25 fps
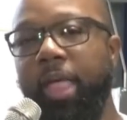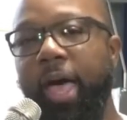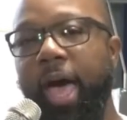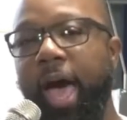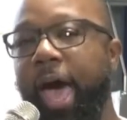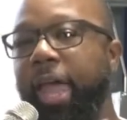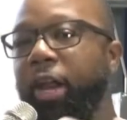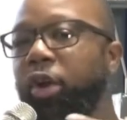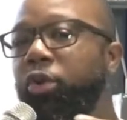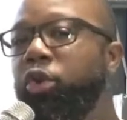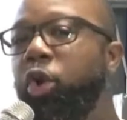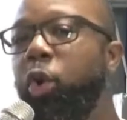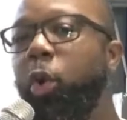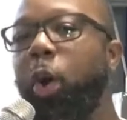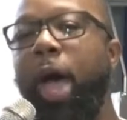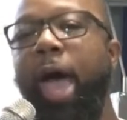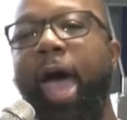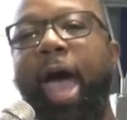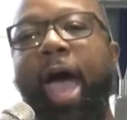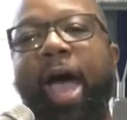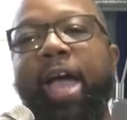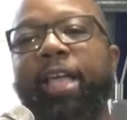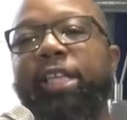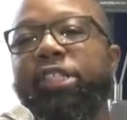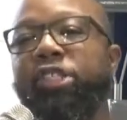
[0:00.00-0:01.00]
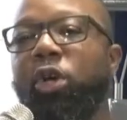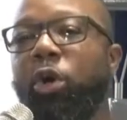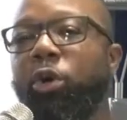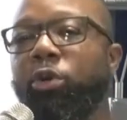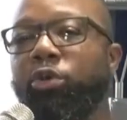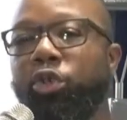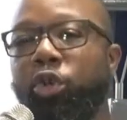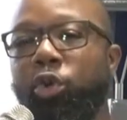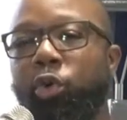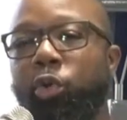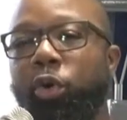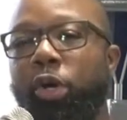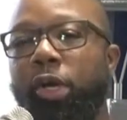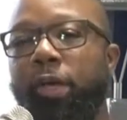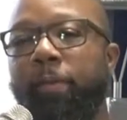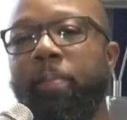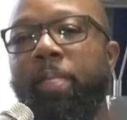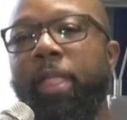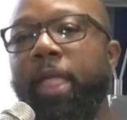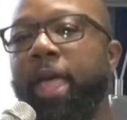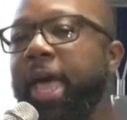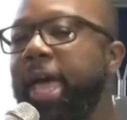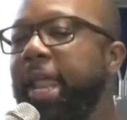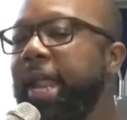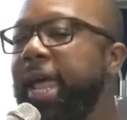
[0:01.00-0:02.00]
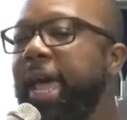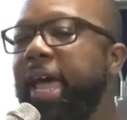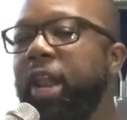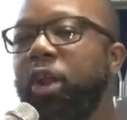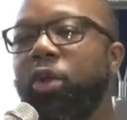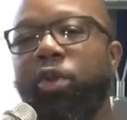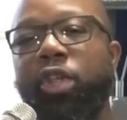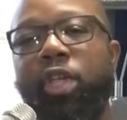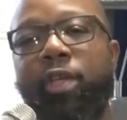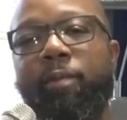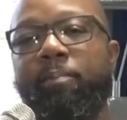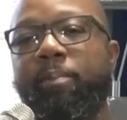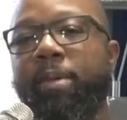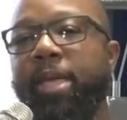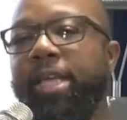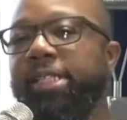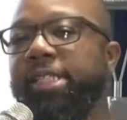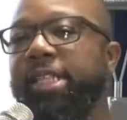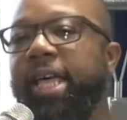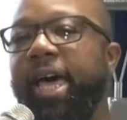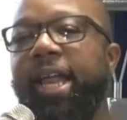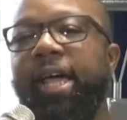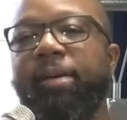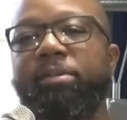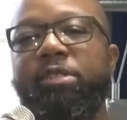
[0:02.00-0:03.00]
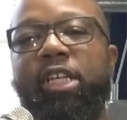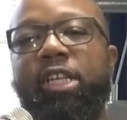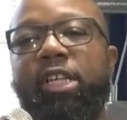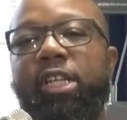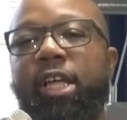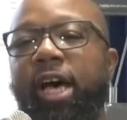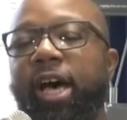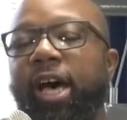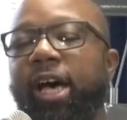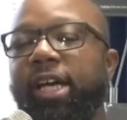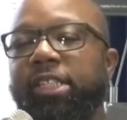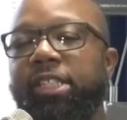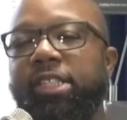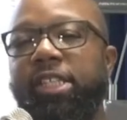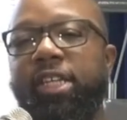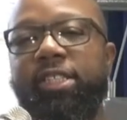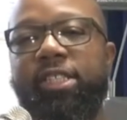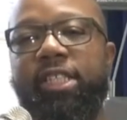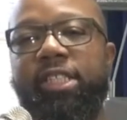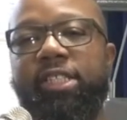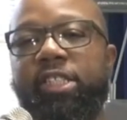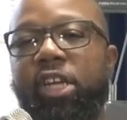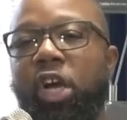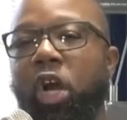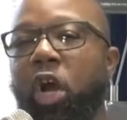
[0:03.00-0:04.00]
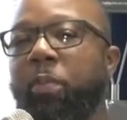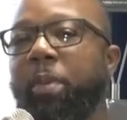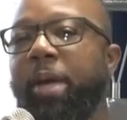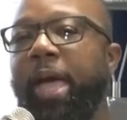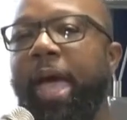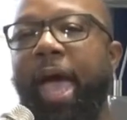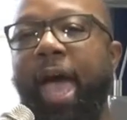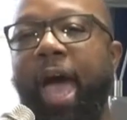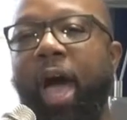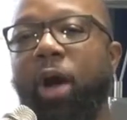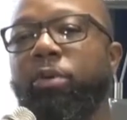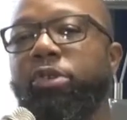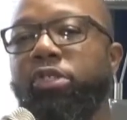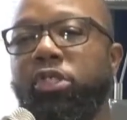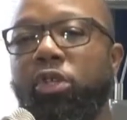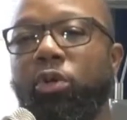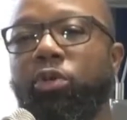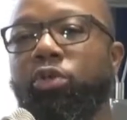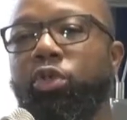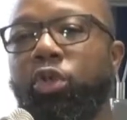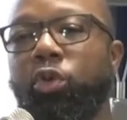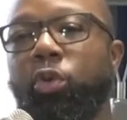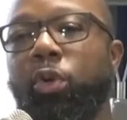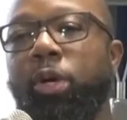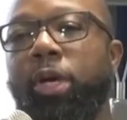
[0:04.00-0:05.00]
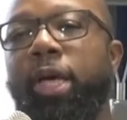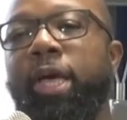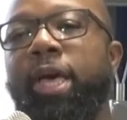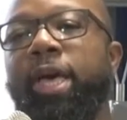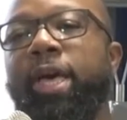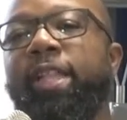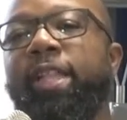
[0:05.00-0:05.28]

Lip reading: I don't know how he's going to do it, and it's not up to us to determine how he's going to do it.